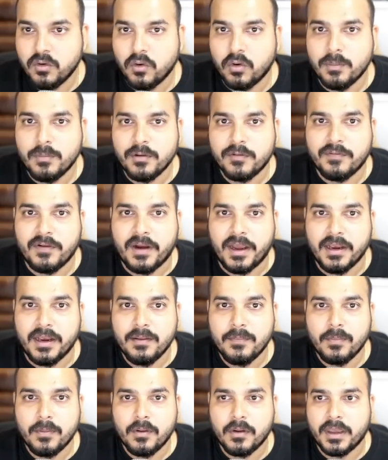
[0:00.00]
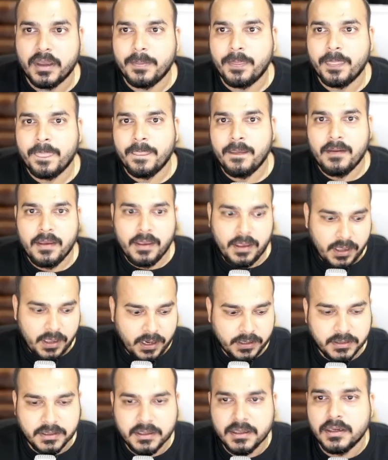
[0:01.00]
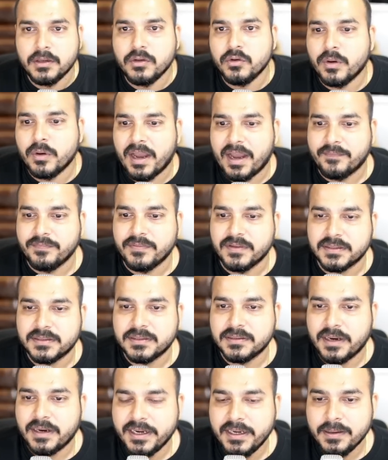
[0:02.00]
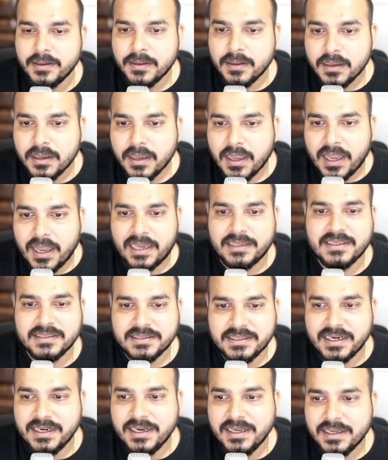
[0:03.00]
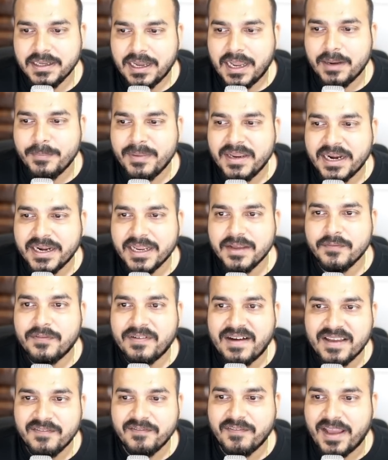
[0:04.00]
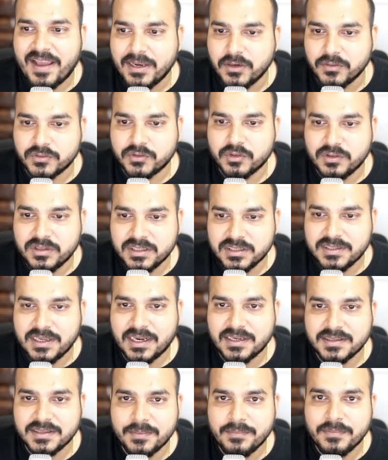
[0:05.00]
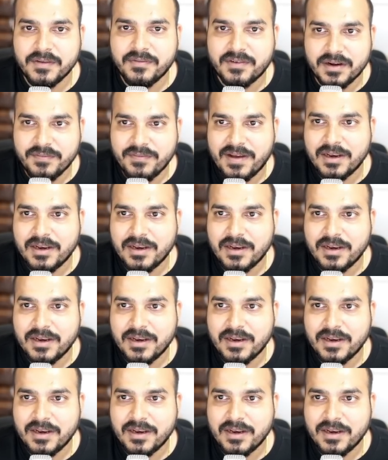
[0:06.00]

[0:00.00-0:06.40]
notebook file. Okay. And here you have this, right? As I said, I'll be getting five values. So these are some different